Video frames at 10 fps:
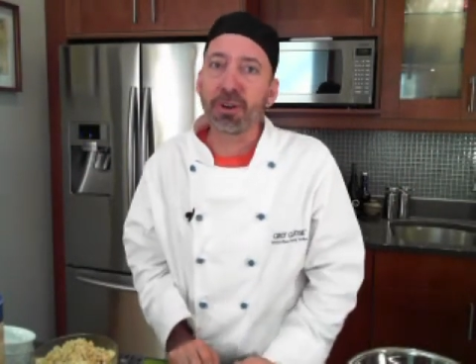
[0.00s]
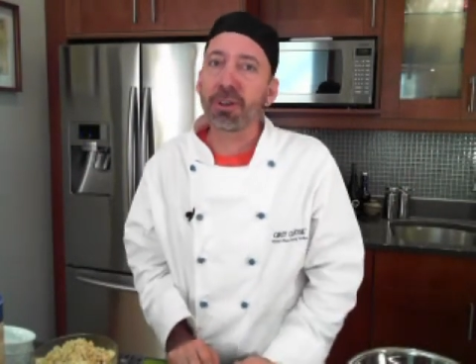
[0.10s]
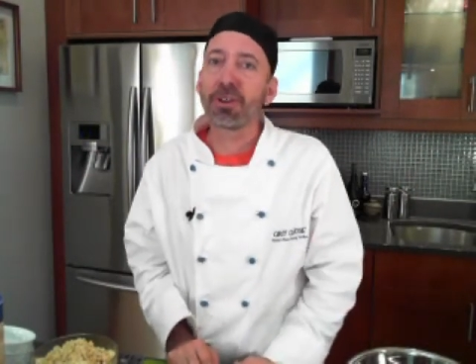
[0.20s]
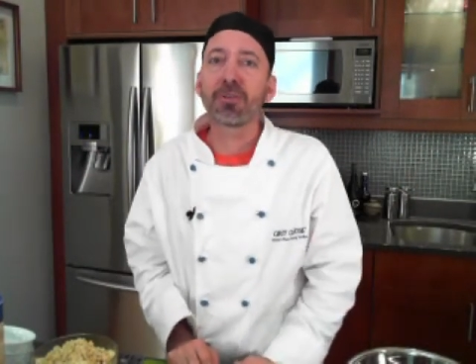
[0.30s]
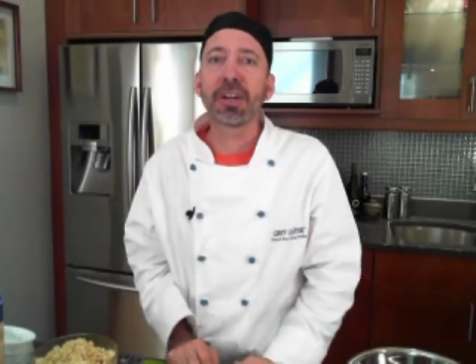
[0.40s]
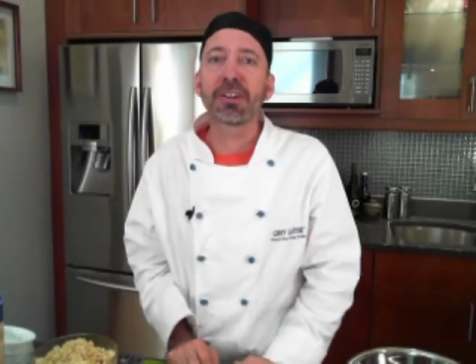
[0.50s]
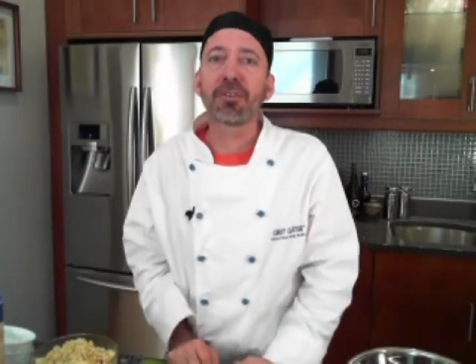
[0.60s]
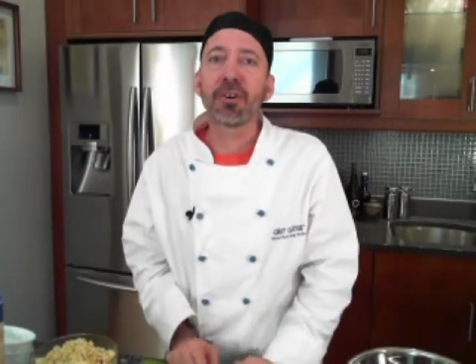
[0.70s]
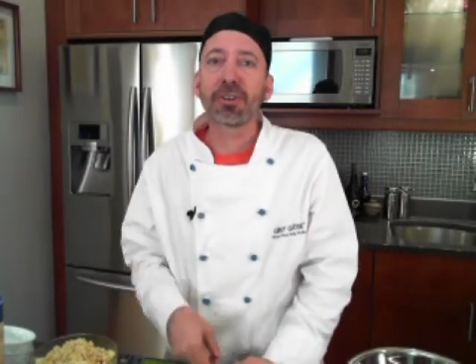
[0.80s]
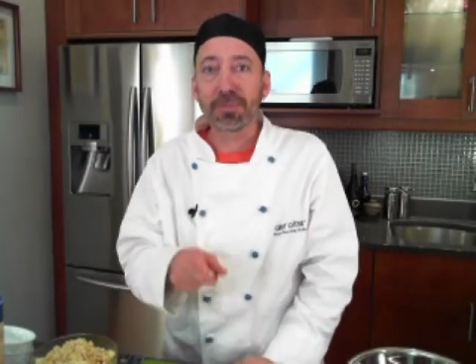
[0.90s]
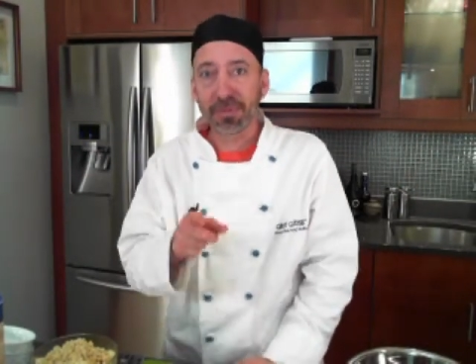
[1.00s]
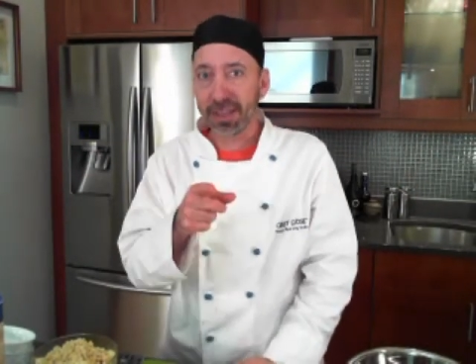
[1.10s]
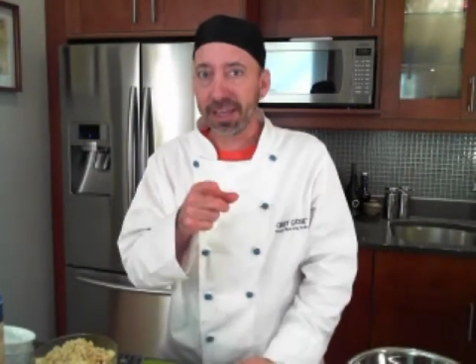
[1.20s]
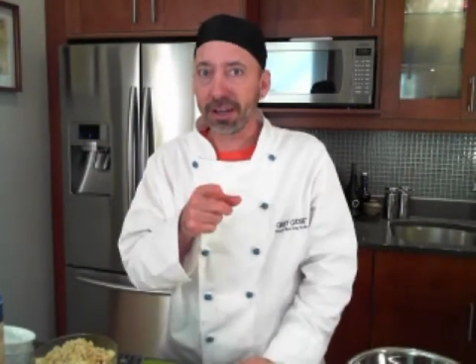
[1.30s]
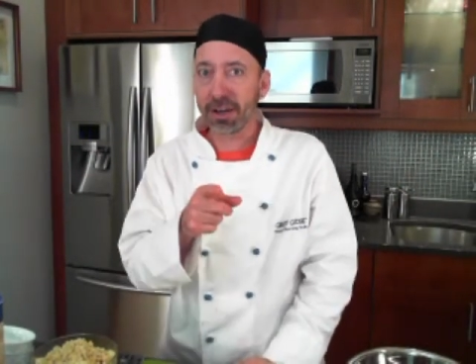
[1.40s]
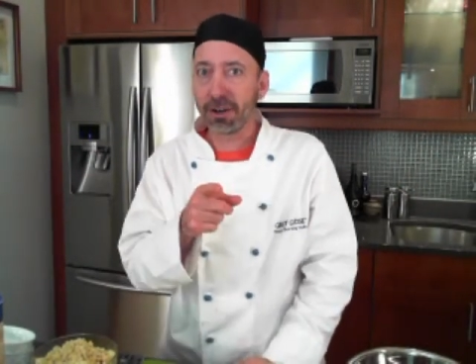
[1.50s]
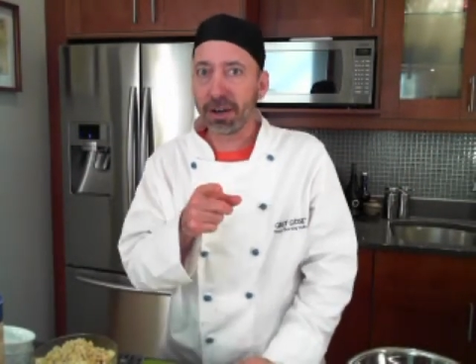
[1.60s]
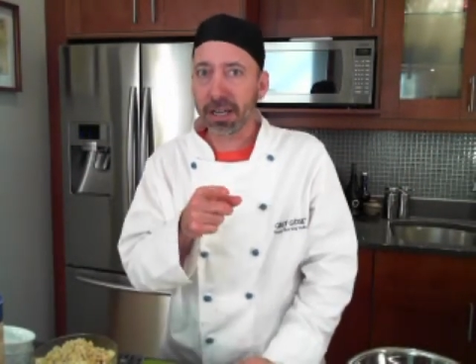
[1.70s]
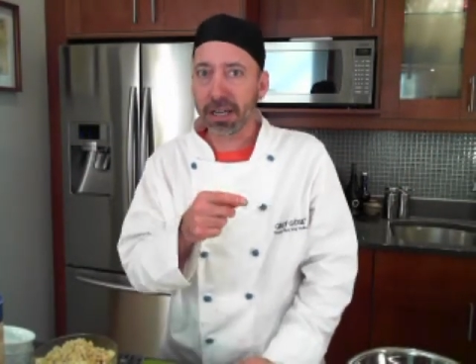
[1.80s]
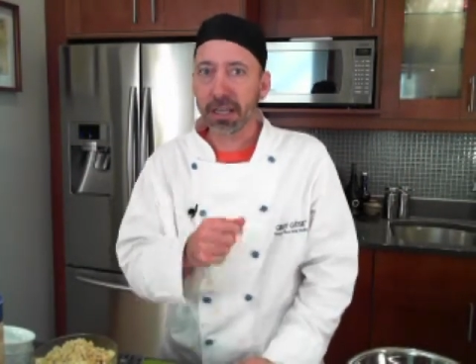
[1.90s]
You know those French folks? They can
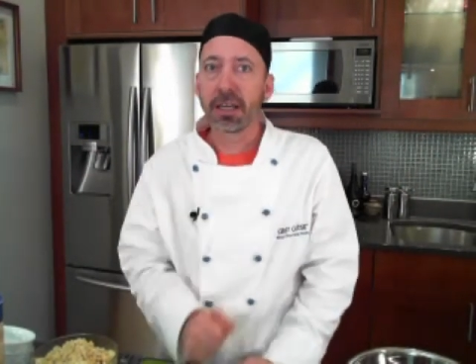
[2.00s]
cook.